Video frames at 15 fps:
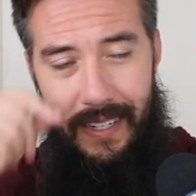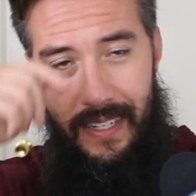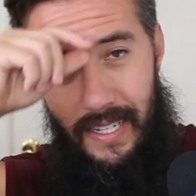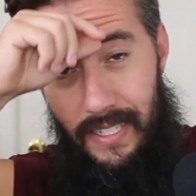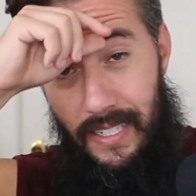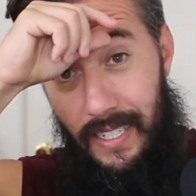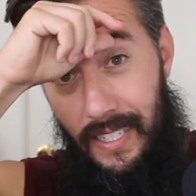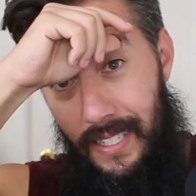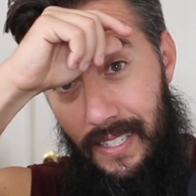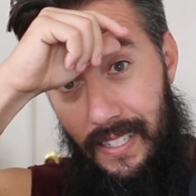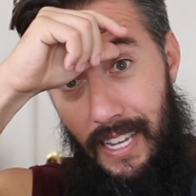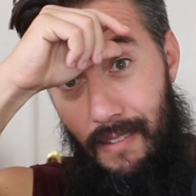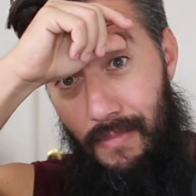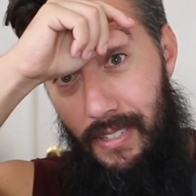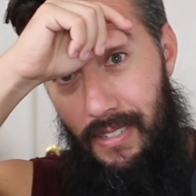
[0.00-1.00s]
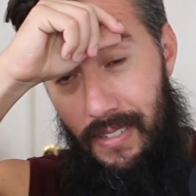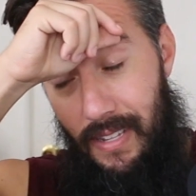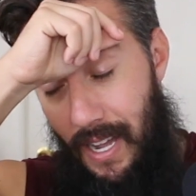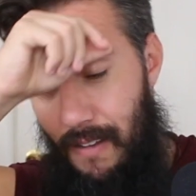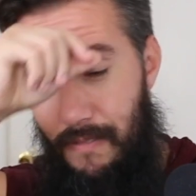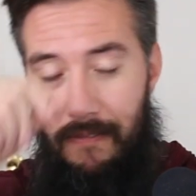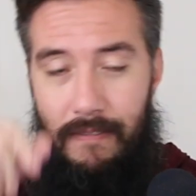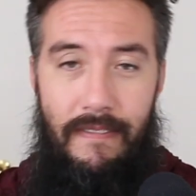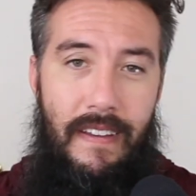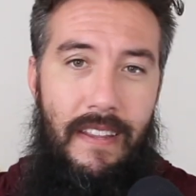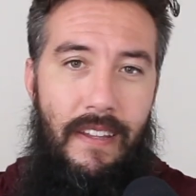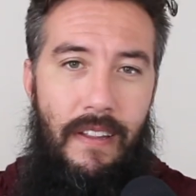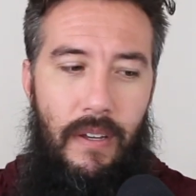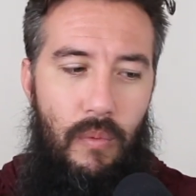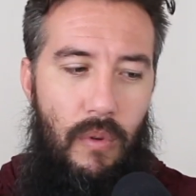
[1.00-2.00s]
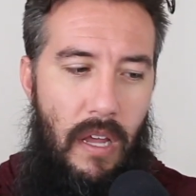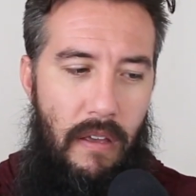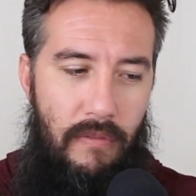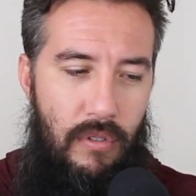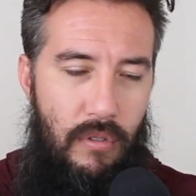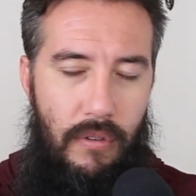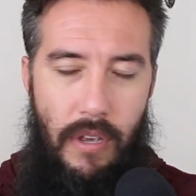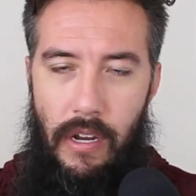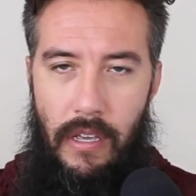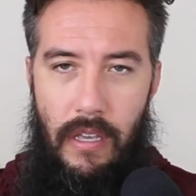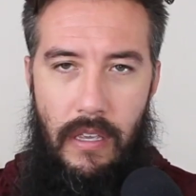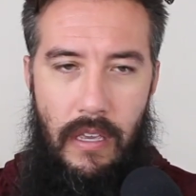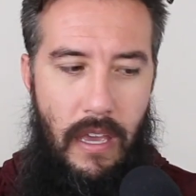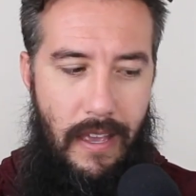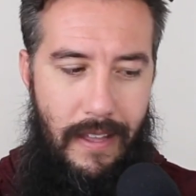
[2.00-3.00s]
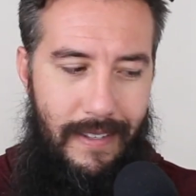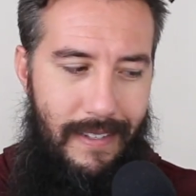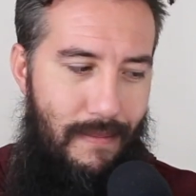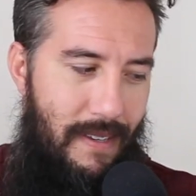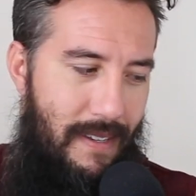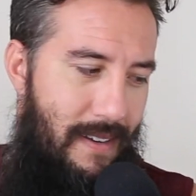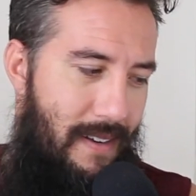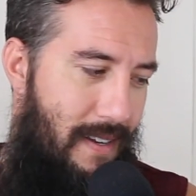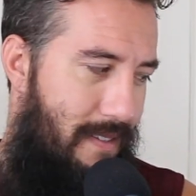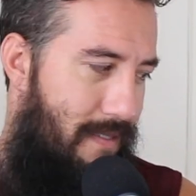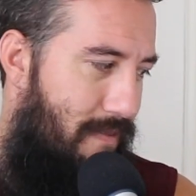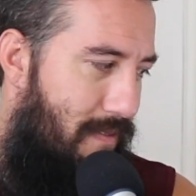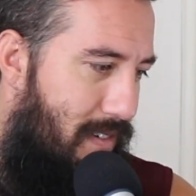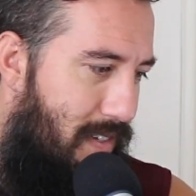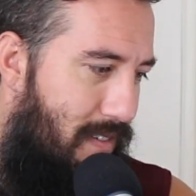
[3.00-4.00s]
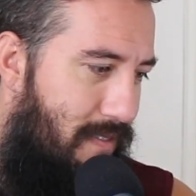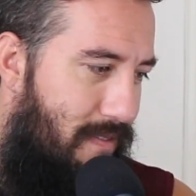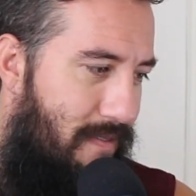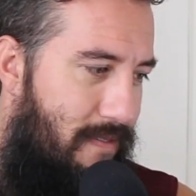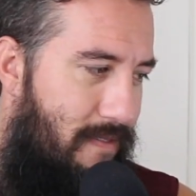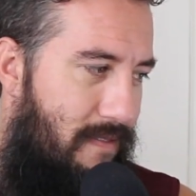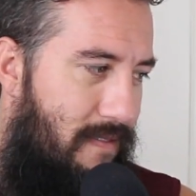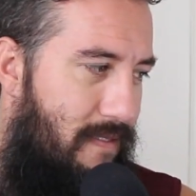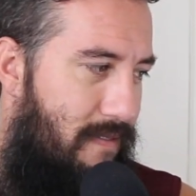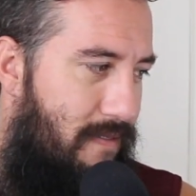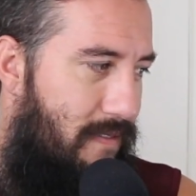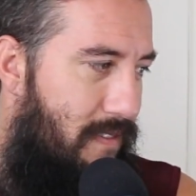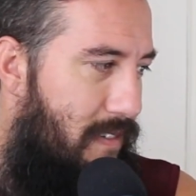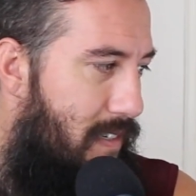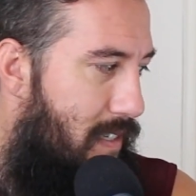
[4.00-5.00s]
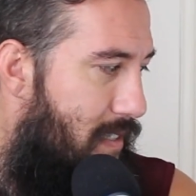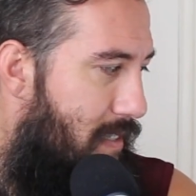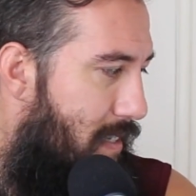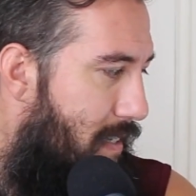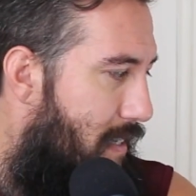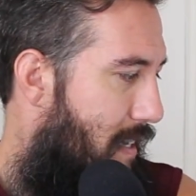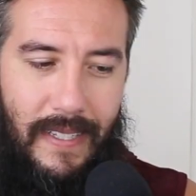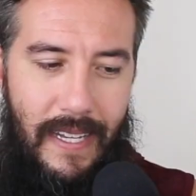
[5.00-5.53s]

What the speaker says: touching the same stuff? And they're like, whatever, dude, gotta get gains. I'm like, all right, dude, whatever. For Christ's sake.